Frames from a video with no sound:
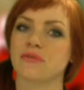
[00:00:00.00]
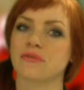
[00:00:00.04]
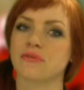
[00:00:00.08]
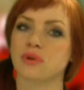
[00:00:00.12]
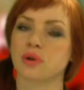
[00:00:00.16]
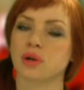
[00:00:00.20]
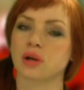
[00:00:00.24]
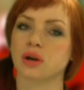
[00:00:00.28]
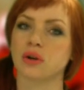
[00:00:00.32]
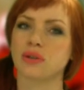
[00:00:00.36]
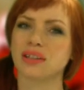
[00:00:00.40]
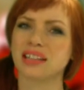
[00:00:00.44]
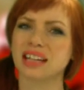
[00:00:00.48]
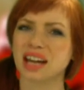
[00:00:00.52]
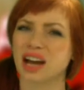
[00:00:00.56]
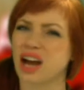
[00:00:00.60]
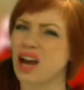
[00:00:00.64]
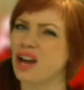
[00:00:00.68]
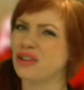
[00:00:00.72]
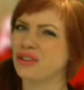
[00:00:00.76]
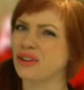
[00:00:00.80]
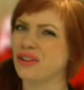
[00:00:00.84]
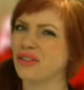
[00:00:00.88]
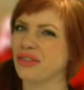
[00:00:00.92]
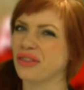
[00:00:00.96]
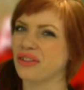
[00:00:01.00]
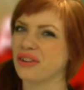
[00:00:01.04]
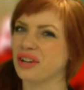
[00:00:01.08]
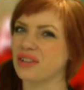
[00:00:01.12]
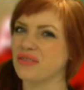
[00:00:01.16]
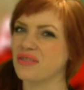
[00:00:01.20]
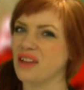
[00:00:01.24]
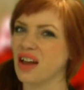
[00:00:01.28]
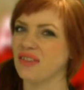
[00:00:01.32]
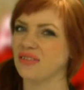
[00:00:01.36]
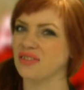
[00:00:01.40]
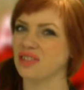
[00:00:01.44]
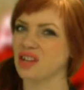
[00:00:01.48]
for only
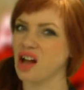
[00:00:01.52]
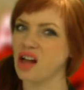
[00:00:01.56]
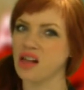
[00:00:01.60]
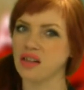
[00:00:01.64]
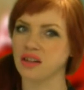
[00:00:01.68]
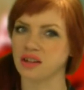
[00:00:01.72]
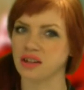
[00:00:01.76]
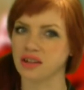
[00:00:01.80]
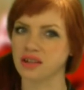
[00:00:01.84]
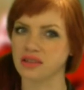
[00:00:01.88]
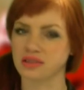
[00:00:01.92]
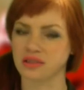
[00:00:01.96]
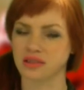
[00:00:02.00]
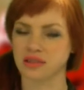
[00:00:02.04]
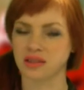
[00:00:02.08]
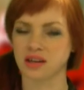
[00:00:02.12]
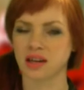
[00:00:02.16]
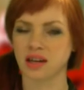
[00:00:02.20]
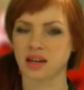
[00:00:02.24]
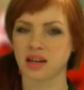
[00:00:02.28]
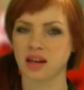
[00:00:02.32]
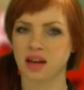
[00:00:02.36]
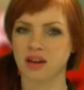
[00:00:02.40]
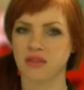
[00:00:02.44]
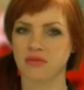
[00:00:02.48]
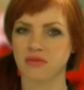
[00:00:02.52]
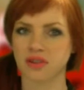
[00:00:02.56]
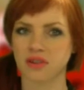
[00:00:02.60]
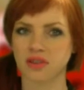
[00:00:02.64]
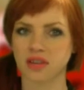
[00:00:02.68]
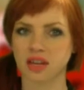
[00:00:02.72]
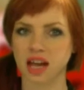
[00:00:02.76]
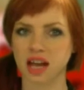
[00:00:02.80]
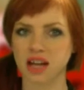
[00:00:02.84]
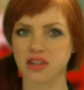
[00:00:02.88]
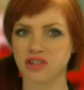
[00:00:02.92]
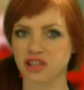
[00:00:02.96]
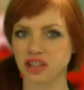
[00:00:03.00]
$135 for the
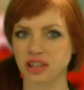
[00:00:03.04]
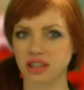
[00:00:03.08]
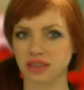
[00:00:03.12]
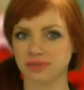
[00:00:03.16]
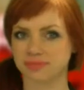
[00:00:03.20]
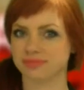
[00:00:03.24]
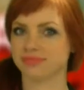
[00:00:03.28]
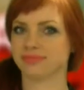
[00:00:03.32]
gadget.